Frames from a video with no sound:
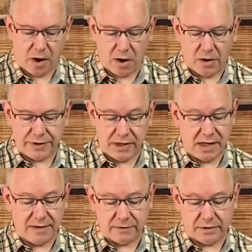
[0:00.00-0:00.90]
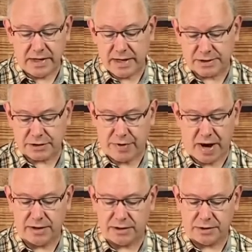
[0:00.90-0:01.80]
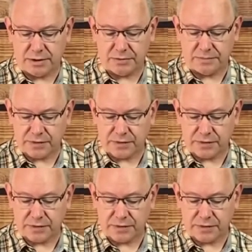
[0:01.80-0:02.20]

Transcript: all the evil he has threatened you